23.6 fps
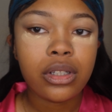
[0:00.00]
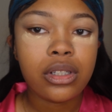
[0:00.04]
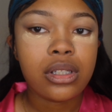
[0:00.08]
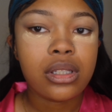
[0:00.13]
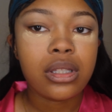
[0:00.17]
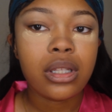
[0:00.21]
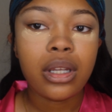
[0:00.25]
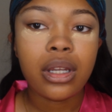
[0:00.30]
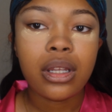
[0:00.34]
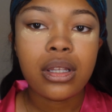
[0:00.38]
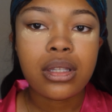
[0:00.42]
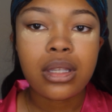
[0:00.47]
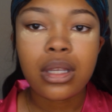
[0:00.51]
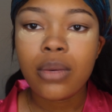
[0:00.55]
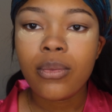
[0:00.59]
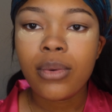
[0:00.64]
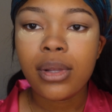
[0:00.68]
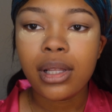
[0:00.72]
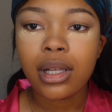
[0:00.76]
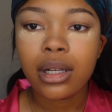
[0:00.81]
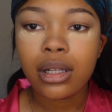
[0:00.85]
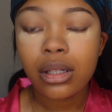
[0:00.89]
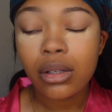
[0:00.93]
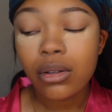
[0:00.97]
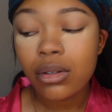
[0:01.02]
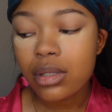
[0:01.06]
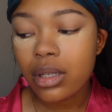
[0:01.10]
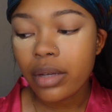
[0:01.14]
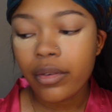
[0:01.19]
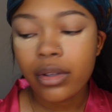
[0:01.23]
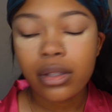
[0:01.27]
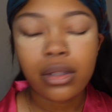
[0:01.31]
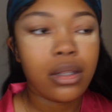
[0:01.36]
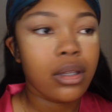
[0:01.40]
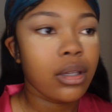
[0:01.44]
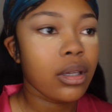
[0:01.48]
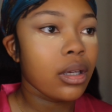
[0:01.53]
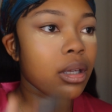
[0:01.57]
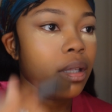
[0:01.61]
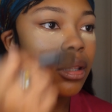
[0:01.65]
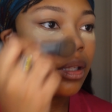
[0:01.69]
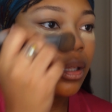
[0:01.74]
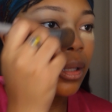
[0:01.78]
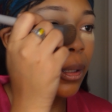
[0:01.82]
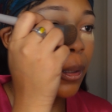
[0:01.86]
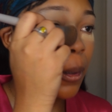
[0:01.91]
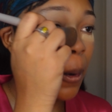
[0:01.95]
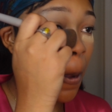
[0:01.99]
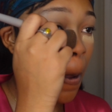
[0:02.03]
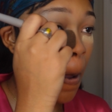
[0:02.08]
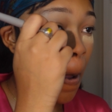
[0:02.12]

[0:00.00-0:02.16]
just let it sit while I close everything and then